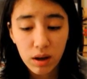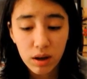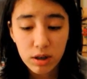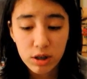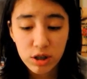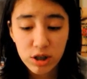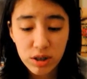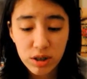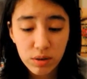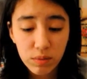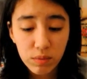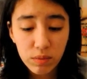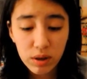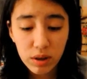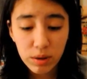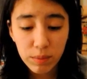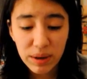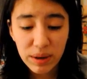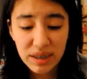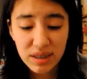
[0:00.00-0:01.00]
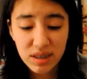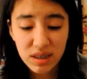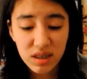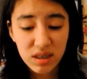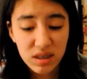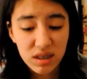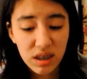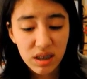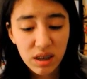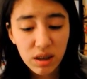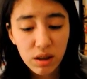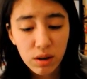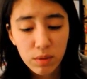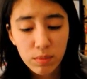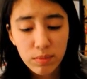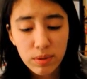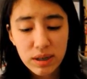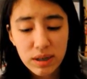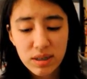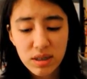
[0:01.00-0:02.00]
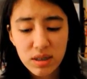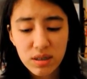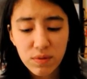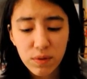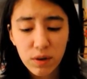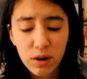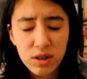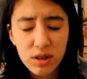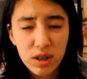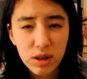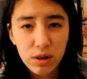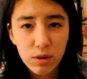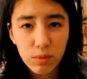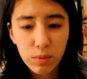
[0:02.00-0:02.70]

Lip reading: She didn't really make sense either, because as far as I could